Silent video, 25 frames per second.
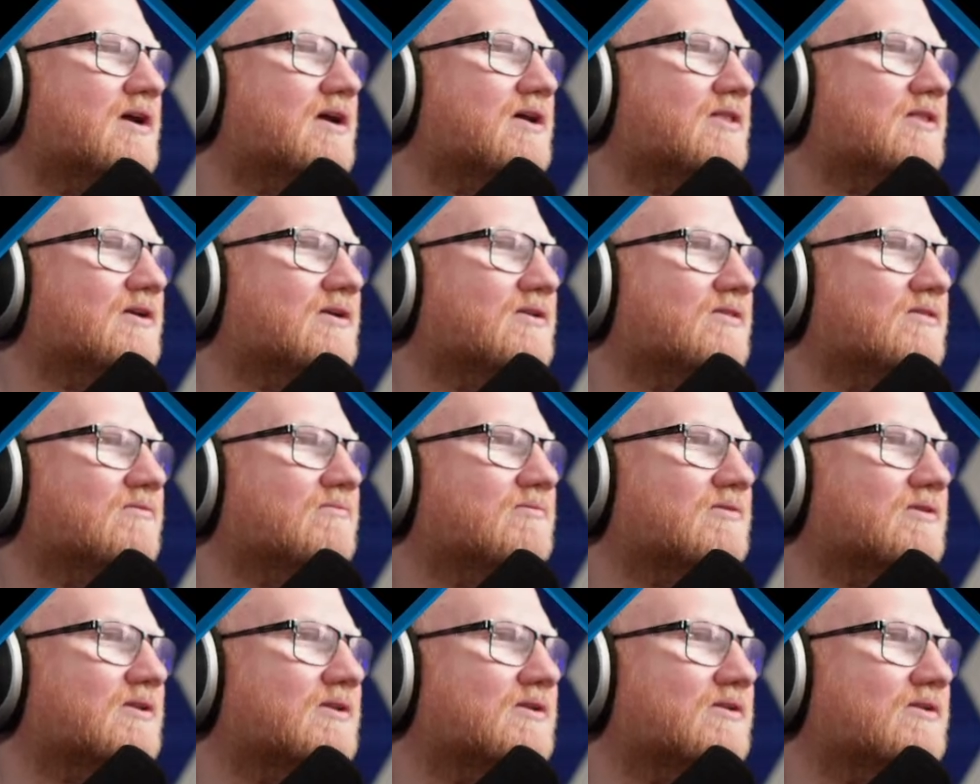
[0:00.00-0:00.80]
I think it's
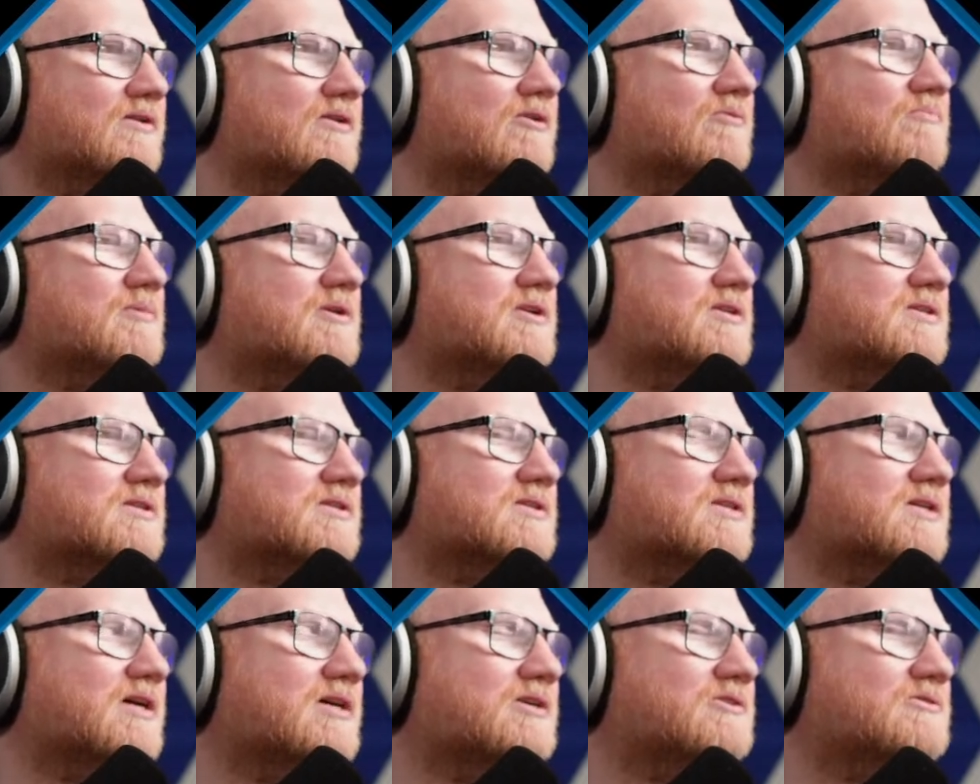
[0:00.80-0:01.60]
nope, it's
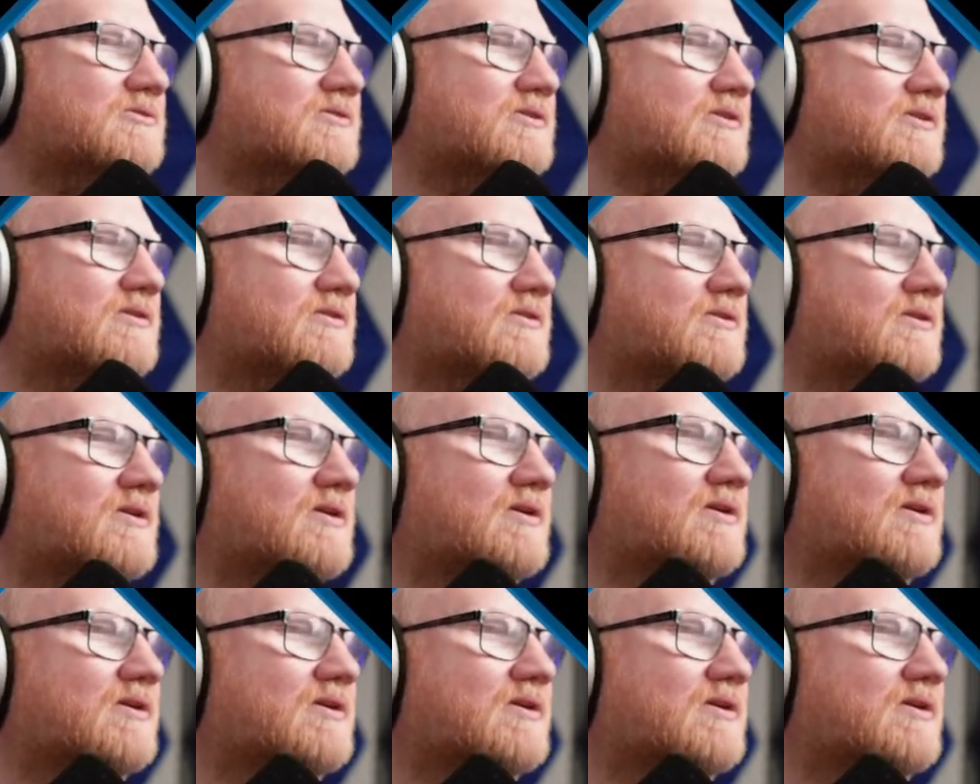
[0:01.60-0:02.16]
just extra